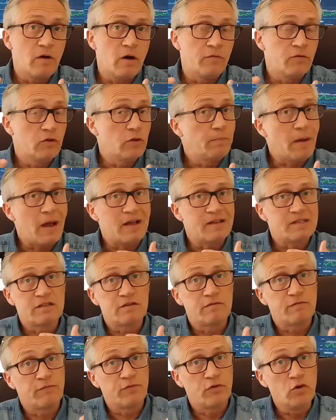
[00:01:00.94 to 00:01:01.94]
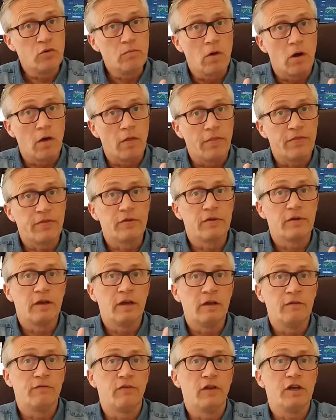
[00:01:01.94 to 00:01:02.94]
over the past few months,
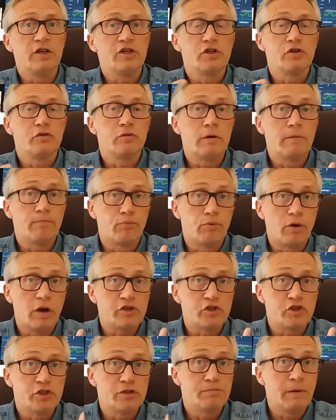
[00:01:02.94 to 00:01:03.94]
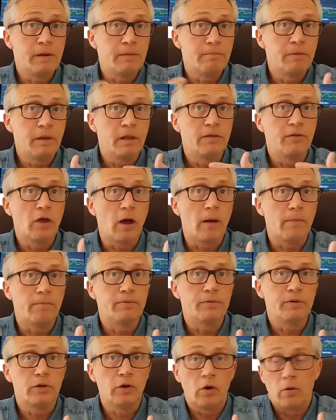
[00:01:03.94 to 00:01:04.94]
inflationary pressures being built up,
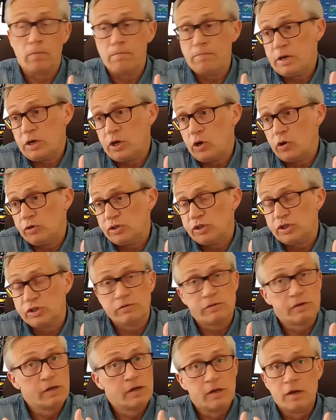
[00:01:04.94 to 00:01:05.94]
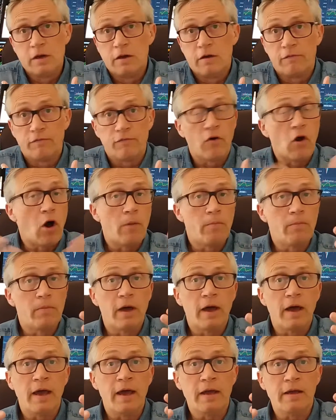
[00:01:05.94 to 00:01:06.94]
because
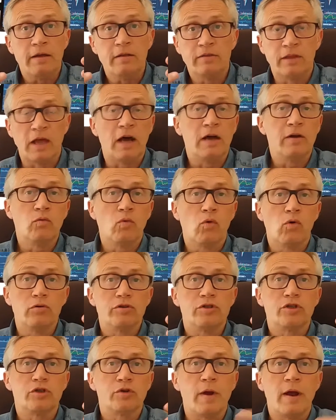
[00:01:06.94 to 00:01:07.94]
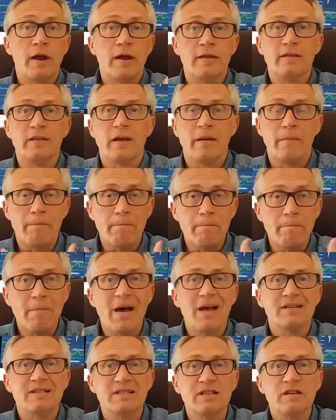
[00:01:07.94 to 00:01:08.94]
from a downward trend, a
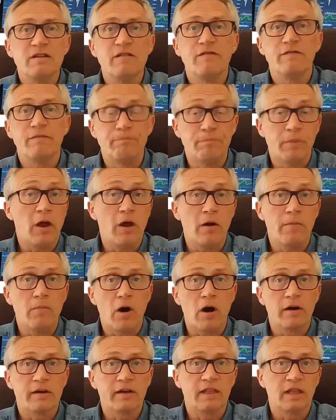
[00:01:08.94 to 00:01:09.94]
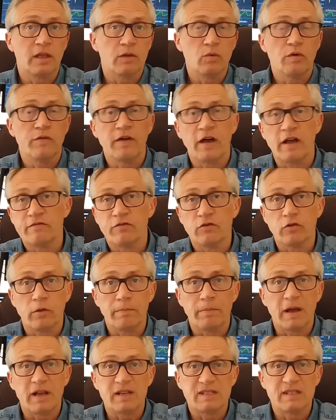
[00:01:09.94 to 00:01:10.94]
massive bear market that we've had for the
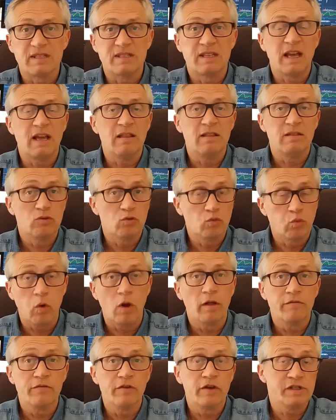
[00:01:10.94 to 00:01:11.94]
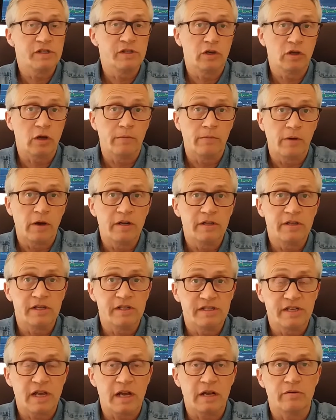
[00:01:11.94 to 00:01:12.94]
past 10, 12 years in the commodity
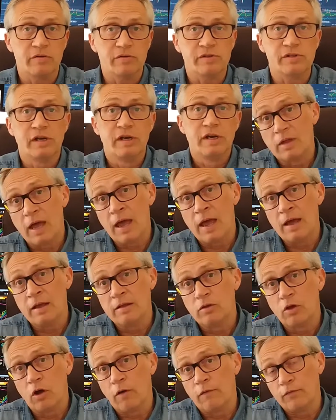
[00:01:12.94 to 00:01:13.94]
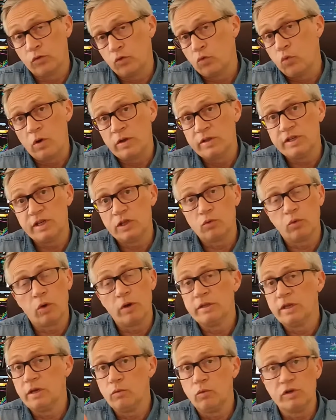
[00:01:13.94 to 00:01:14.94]
sectors, and of
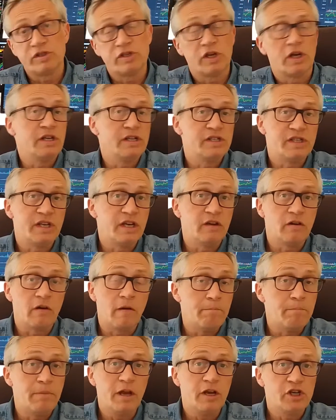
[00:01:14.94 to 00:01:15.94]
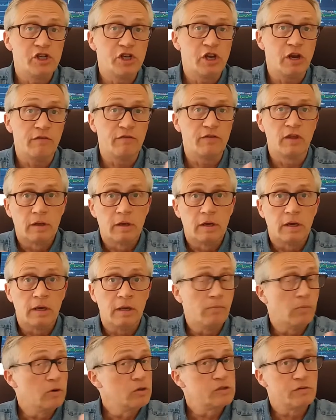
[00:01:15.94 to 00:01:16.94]
2020, we're starting seeing a big shift
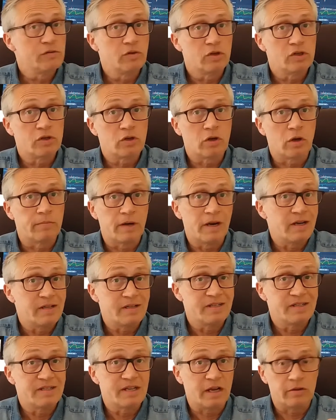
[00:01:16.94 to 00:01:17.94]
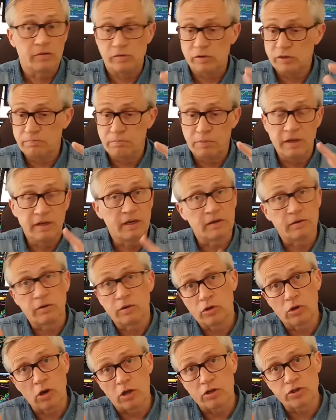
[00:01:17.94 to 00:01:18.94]
in most of the commodity sectors, being
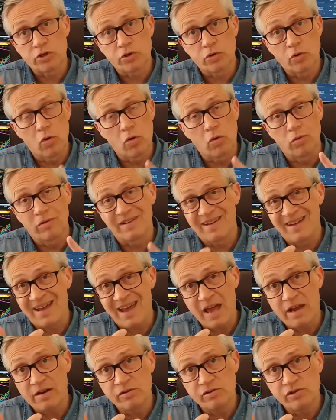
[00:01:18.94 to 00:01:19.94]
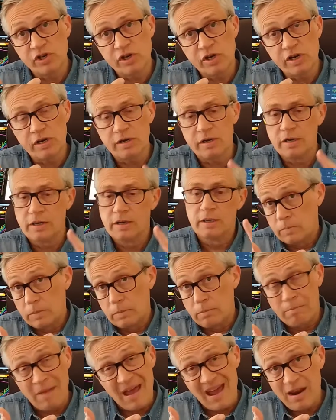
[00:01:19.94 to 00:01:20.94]
agricultural, energy,
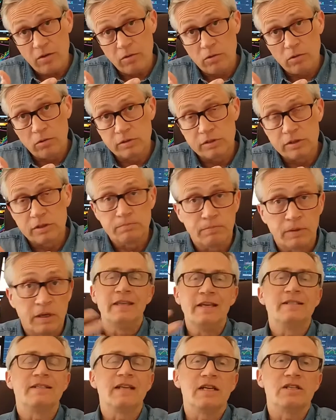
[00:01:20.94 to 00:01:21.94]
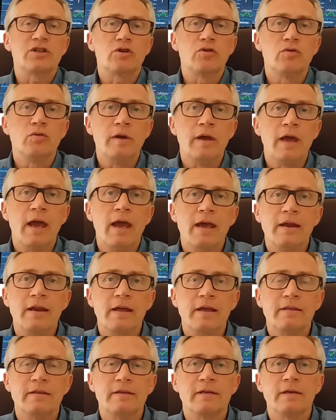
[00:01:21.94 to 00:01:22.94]
metals. This has
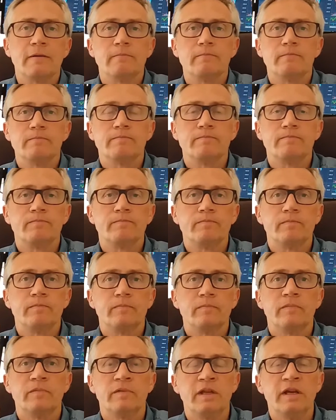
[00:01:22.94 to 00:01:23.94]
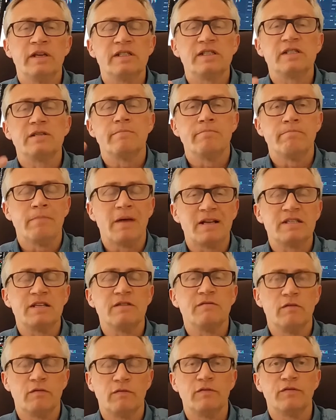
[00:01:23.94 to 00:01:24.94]
created this
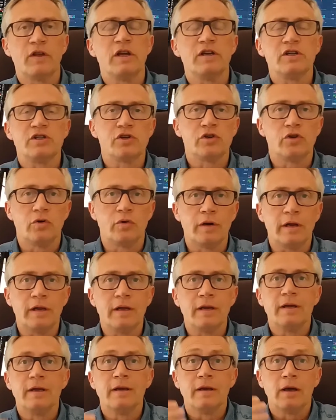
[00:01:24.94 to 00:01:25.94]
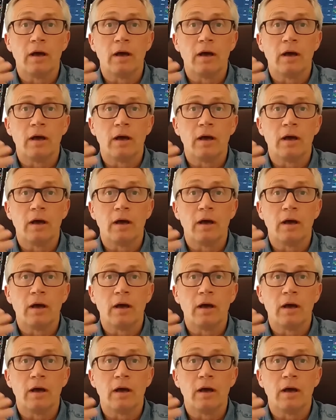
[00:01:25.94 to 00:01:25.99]
massive inflationary